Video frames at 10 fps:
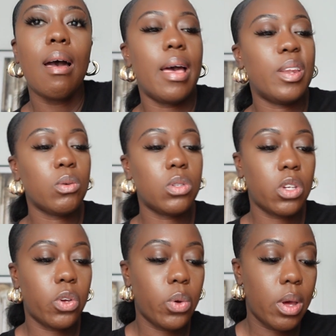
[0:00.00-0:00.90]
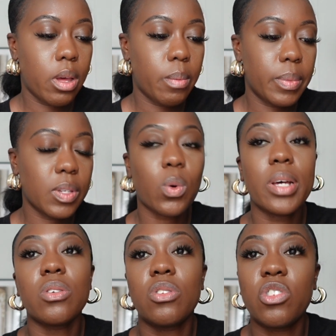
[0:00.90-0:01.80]
And also it's quite
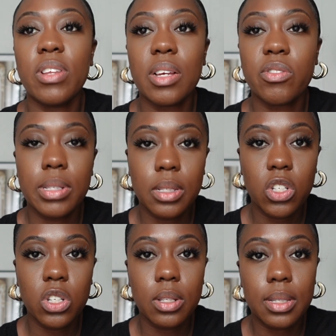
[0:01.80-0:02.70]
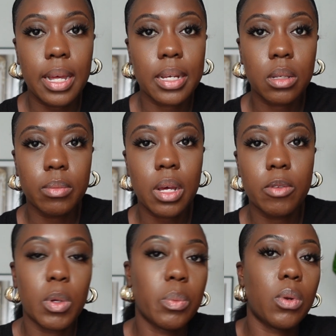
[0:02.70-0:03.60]
good to do like transitions, like sometimes
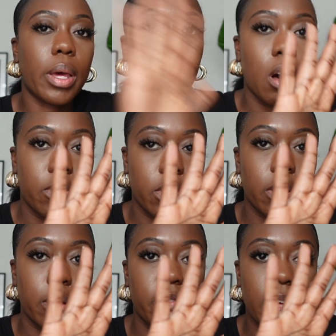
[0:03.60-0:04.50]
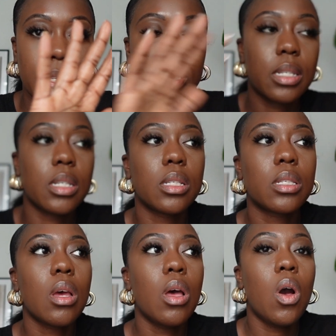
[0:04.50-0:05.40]
people like cover their faces
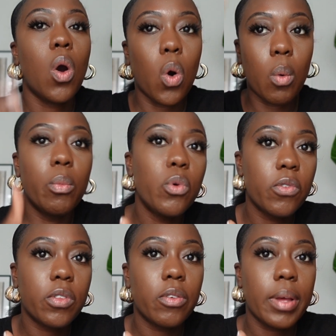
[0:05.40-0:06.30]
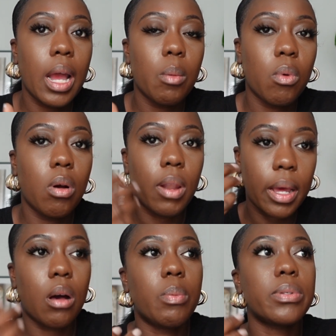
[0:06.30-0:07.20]
or move the camera
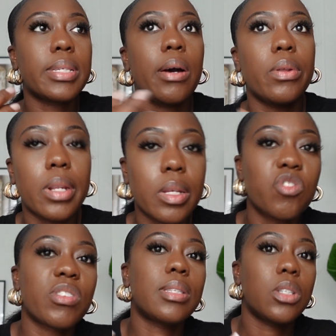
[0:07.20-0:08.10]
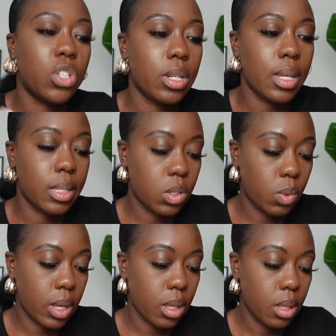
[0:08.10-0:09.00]
like up or down and then transition it into
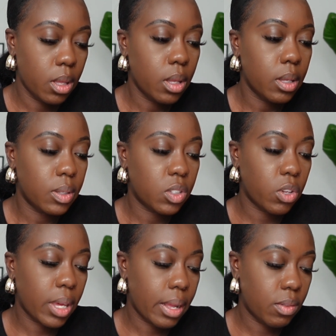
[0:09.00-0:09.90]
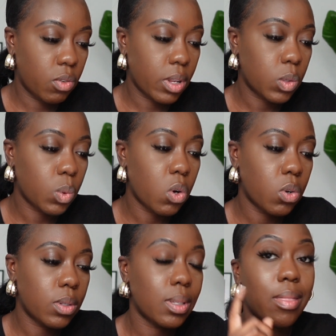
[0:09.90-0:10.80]
it. So you can do that as well,
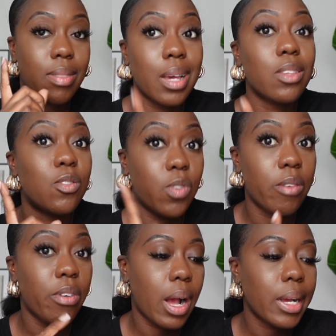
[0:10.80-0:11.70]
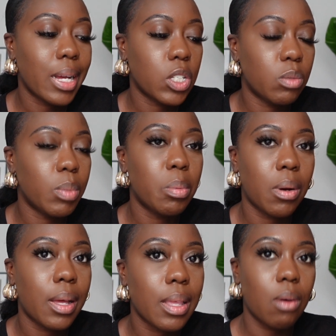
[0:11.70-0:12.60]
because that is very eye-catching. People
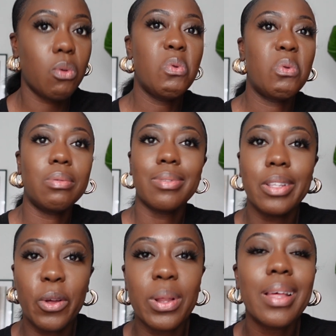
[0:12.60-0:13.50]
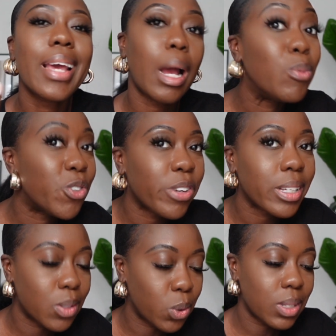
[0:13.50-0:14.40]
like that, oh, you know, camera
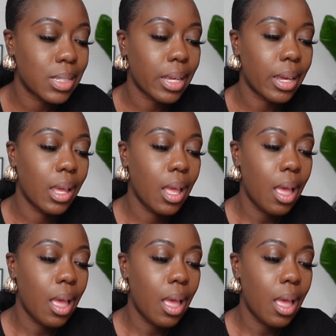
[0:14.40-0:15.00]
tricks, so to say.